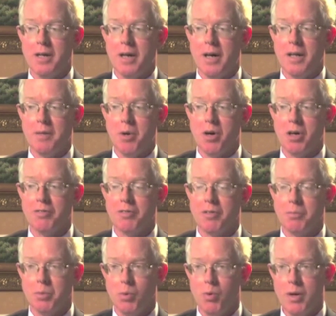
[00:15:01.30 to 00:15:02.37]
on the part of
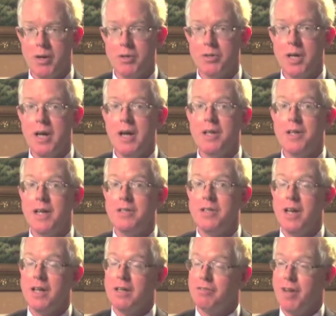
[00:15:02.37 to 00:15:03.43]
employers. They
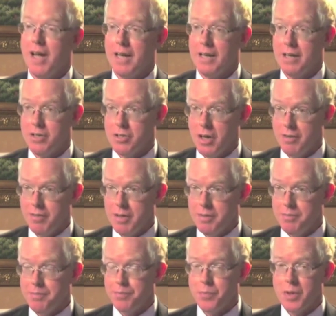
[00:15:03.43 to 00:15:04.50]
take advantage of it,
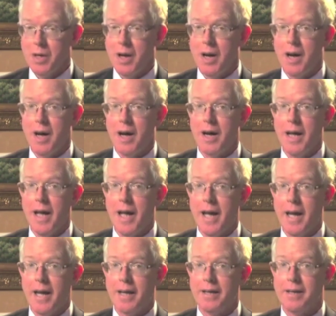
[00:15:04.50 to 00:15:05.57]

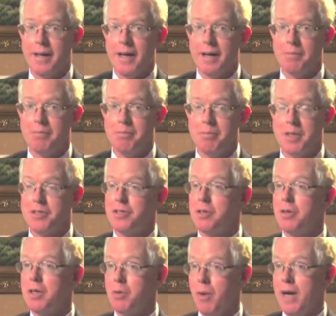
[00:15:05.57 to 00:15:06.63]
and they
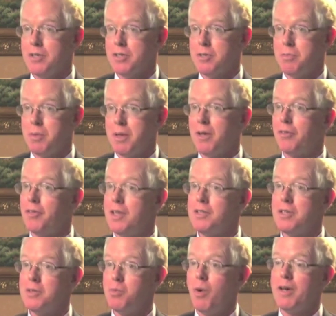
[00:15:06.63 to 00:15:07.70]
steal your wages because
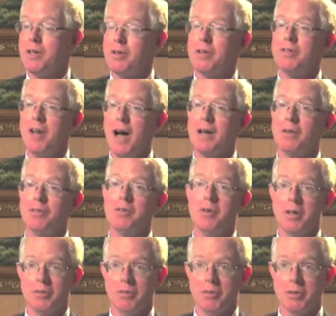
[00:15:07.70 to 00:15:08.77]
this is what you're entitled
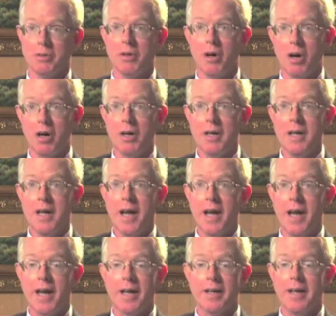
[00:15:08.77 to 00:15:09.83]
to under the law.
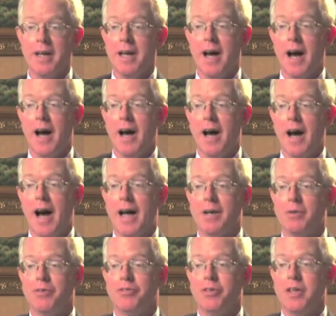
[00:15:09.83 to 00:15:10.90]
And I
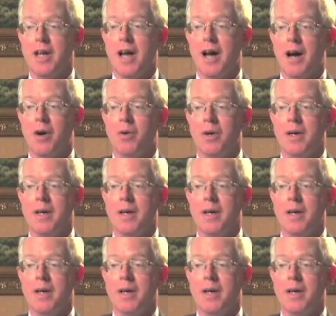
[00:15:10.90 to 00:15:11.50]
don't see how